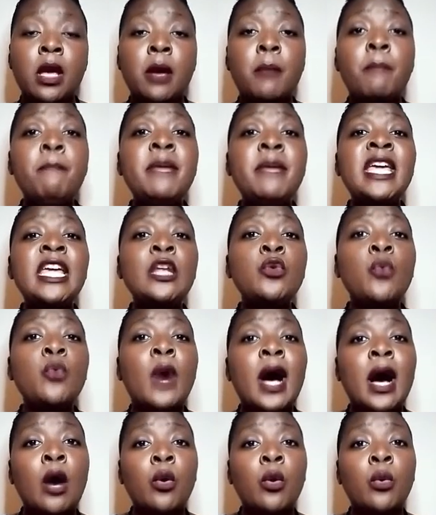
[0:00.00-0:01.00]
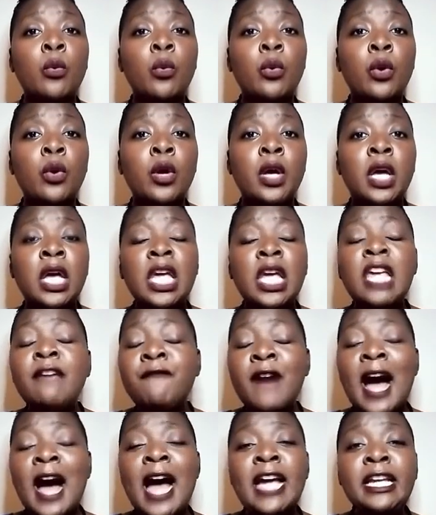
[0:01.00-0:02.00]
Meanwhile,
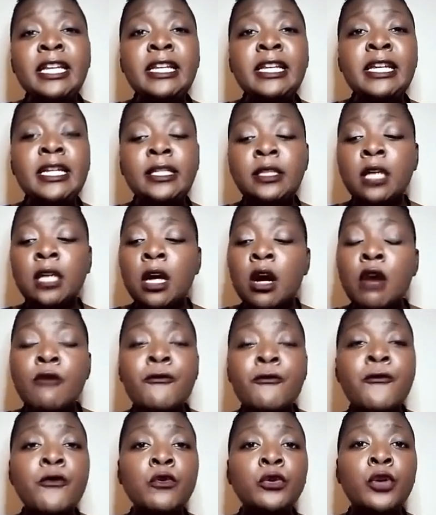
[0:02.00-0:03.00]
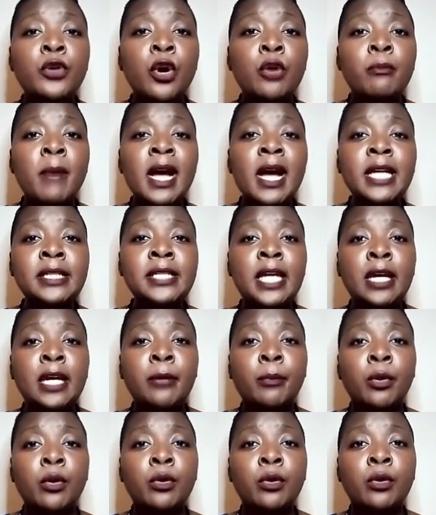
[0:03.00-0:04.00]
if I need food on my
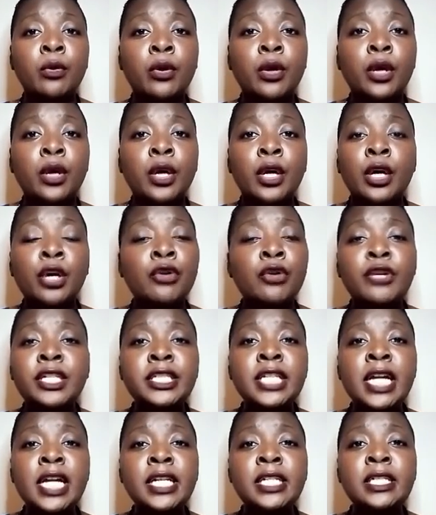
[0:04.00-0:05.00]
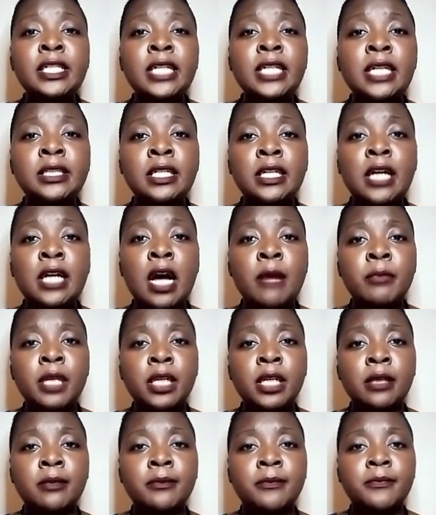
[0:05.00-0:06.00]
table, Christianity doesn't come
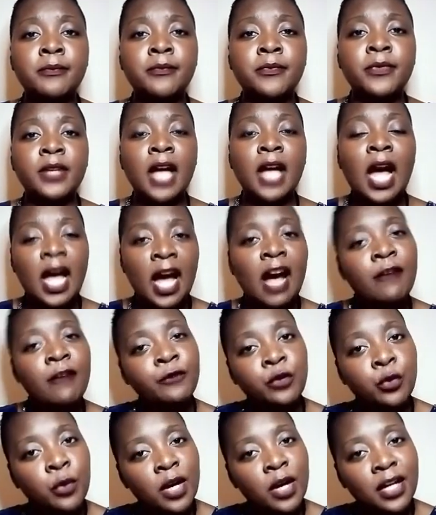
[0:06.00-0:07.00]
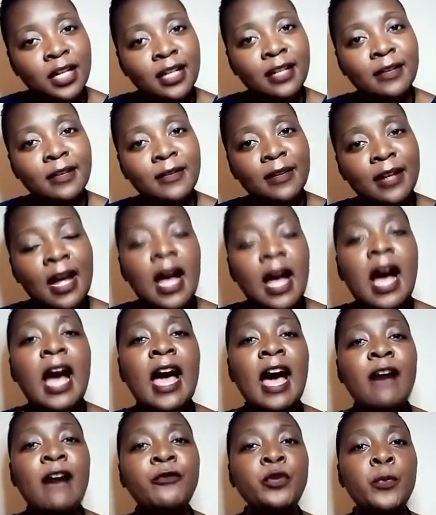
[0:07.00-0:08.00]
in. I have to work. I
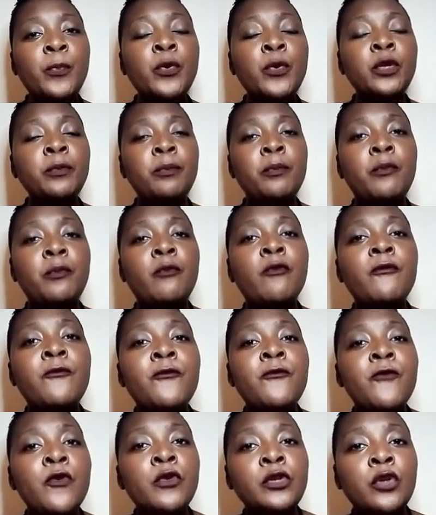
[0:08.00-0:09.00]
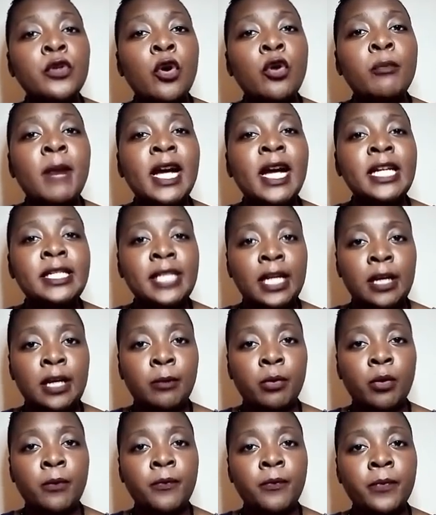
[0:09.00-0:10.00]
have to put food on my
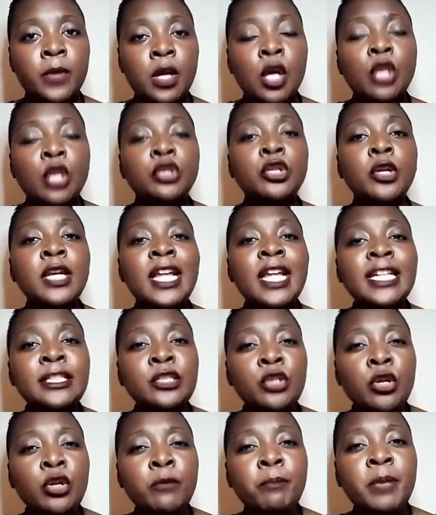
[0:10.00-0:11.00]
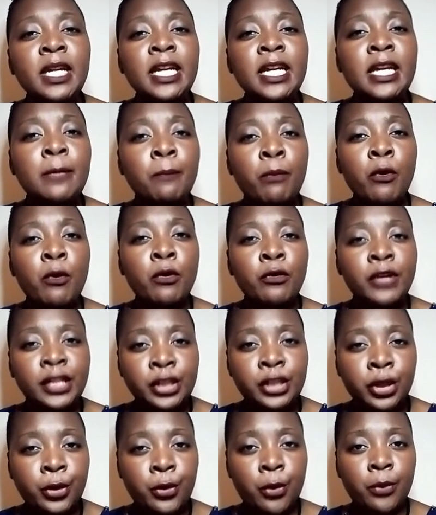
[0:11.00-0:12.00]
table. So let's not be
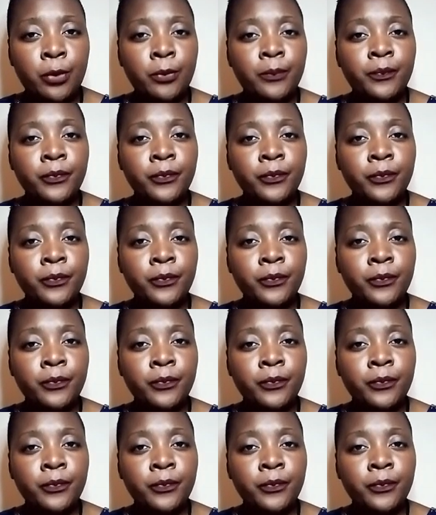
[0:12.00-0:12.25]
hypocritical.